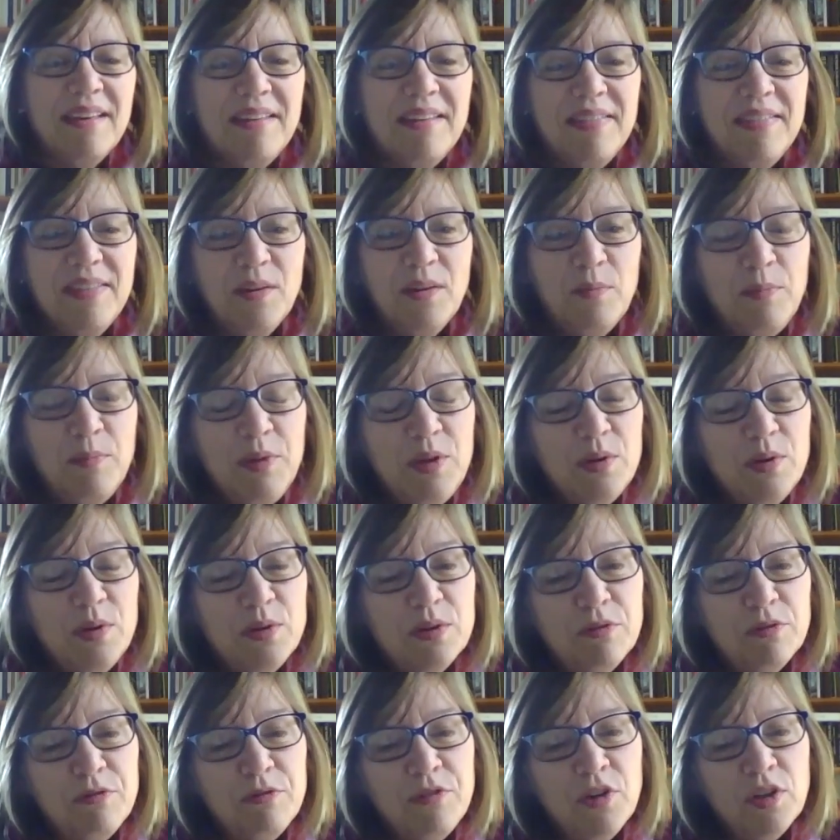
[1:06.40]
They're
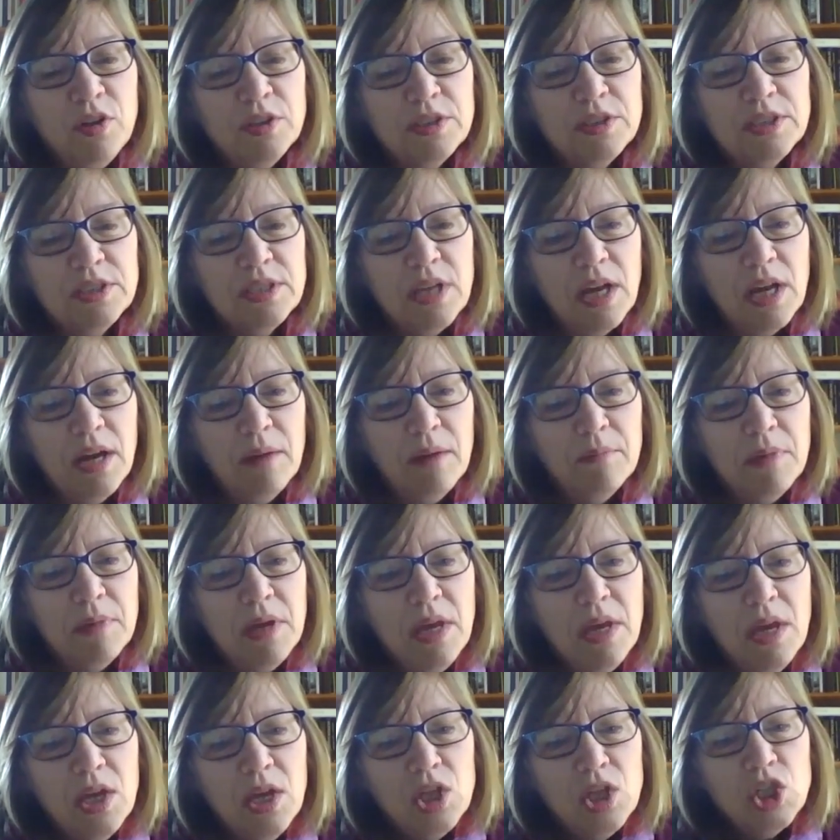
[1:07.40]
beautiful.
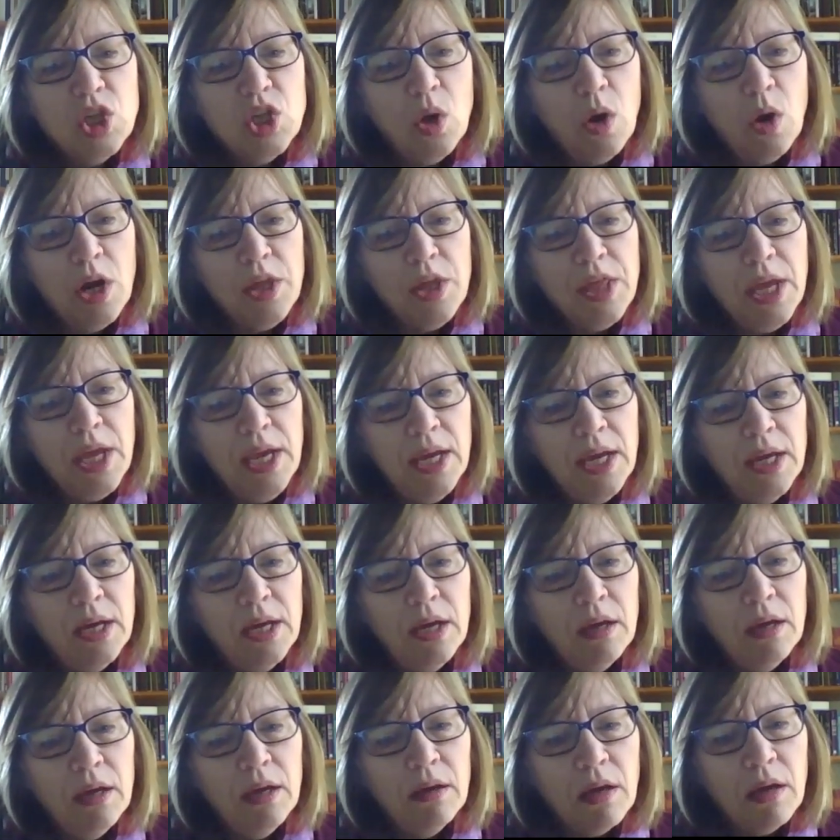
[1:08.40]
So are they
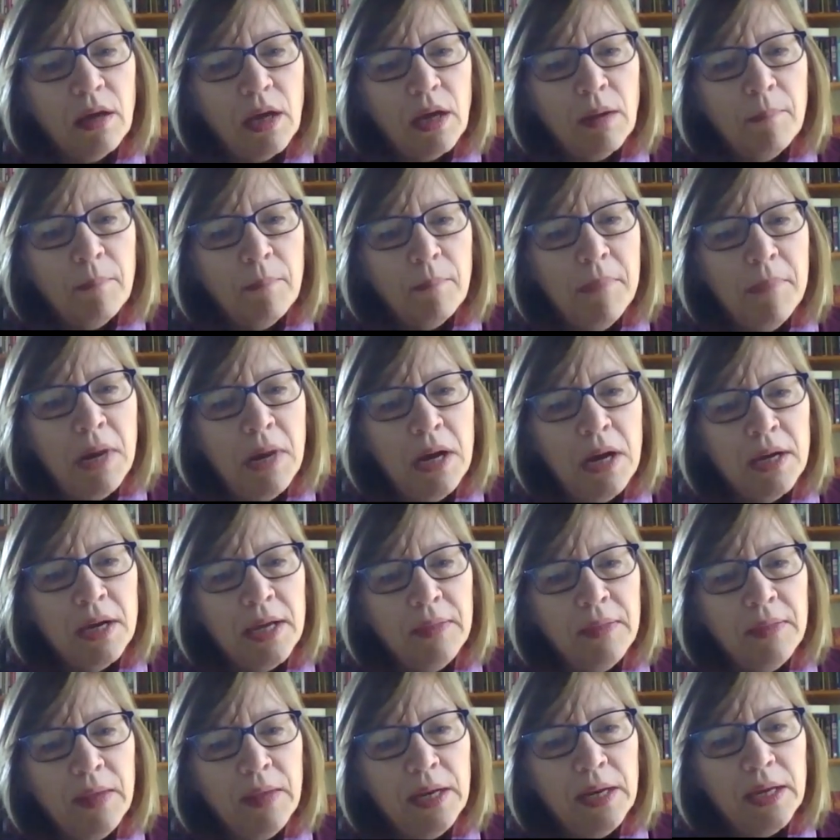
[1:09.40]
a mug
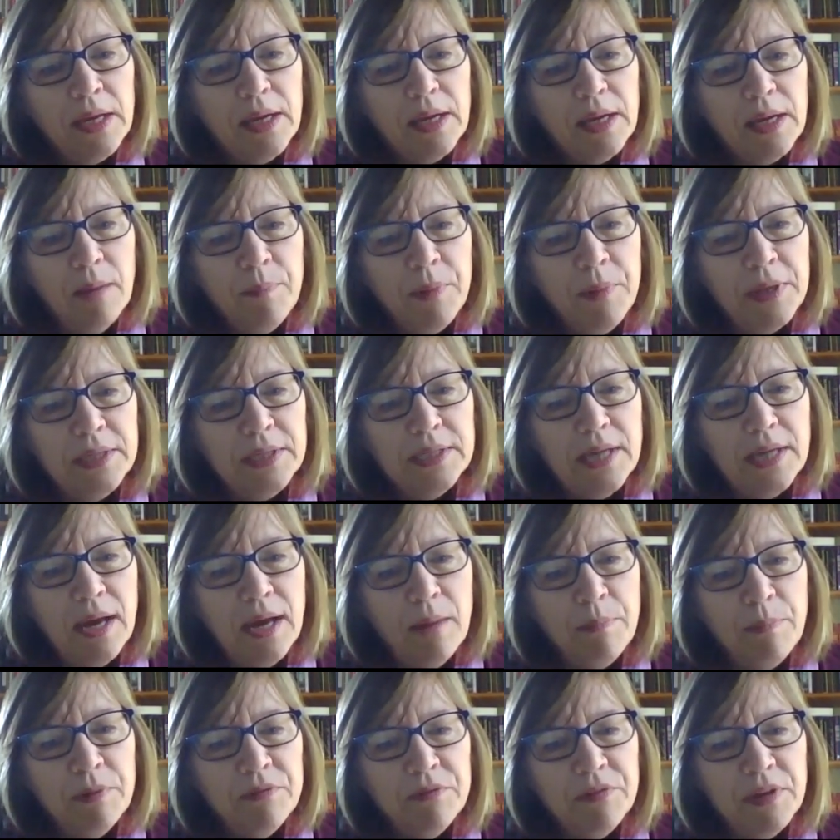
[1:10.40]
and then a cup on
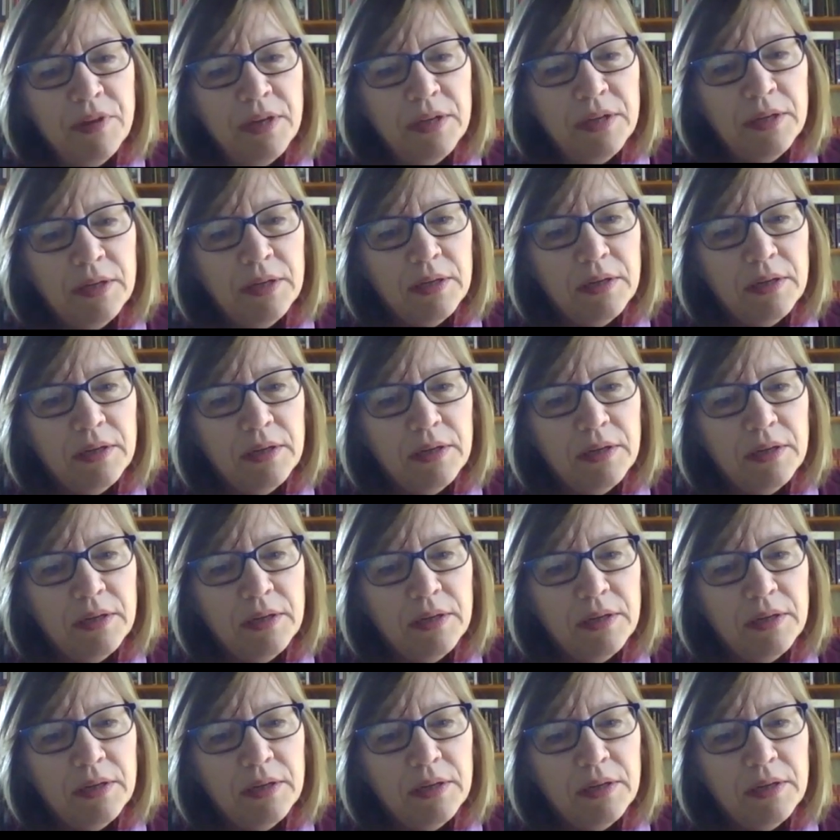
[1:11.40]
top of it?